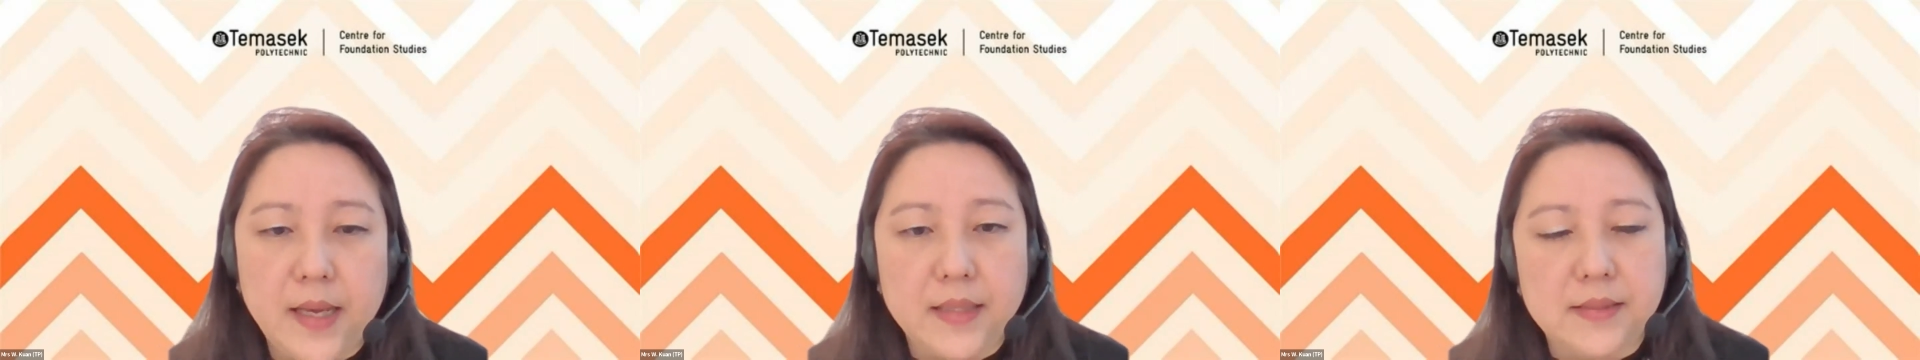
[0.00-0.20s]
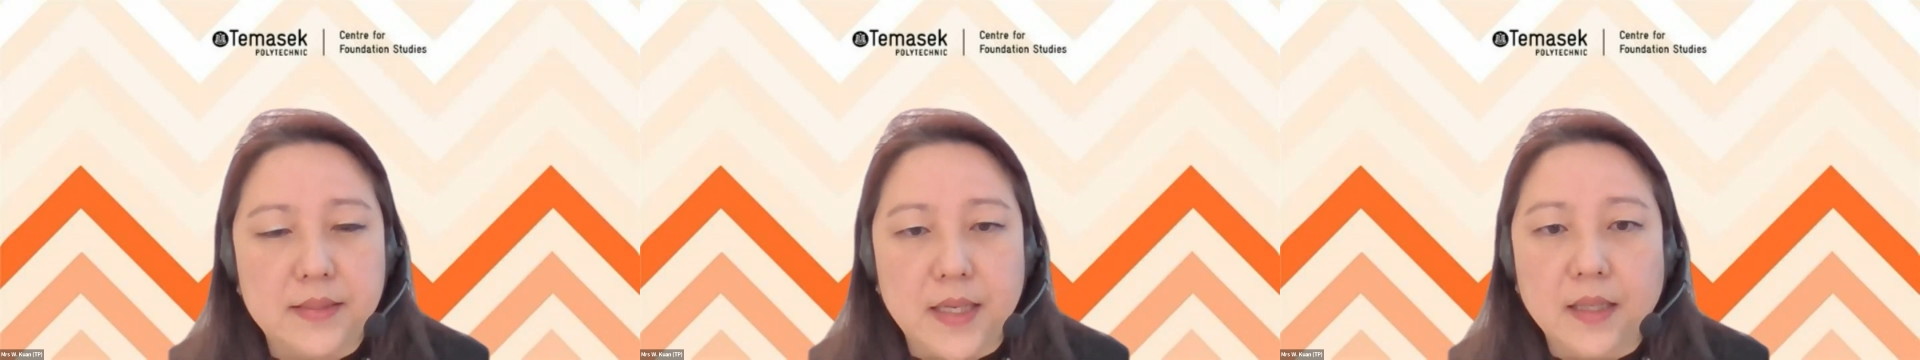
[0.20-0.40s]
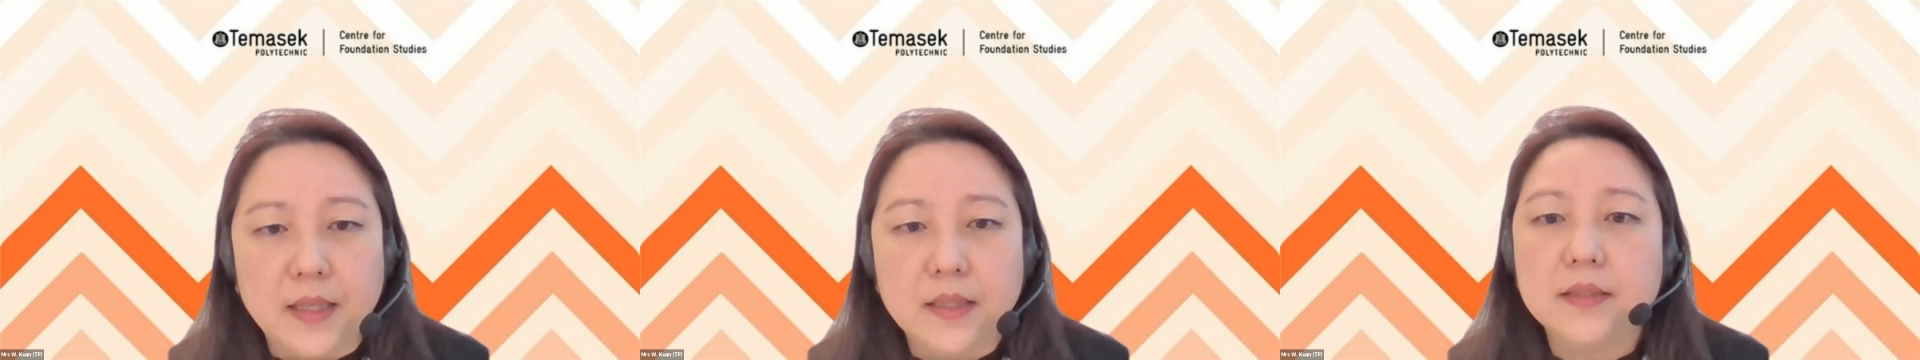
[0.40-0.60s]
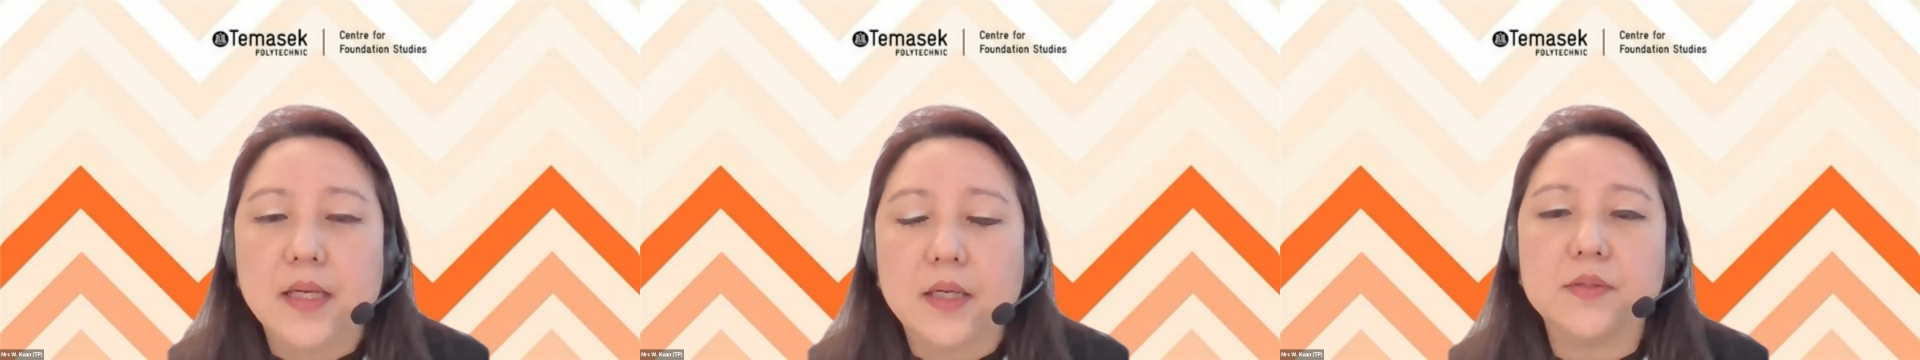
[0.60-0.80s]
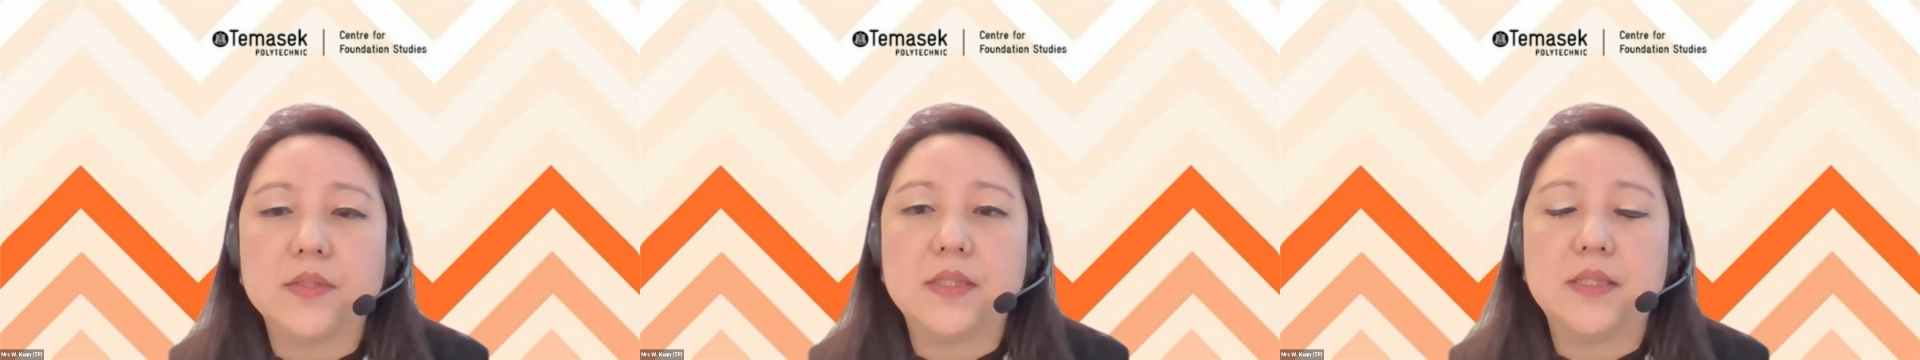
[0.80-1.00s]
as young
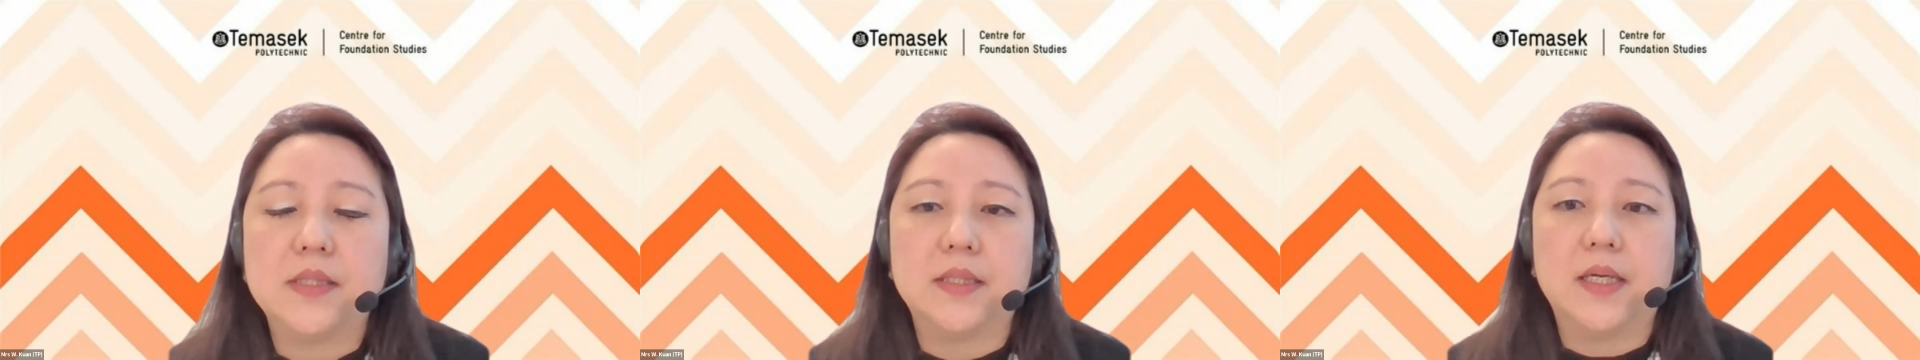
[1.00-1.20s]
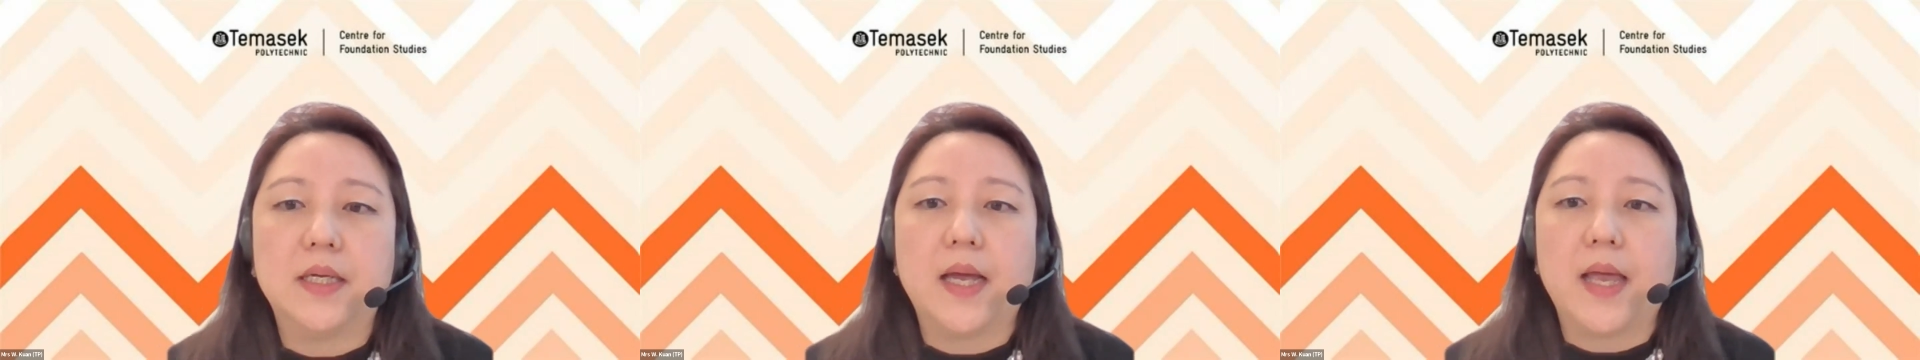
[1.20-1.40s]
adults here,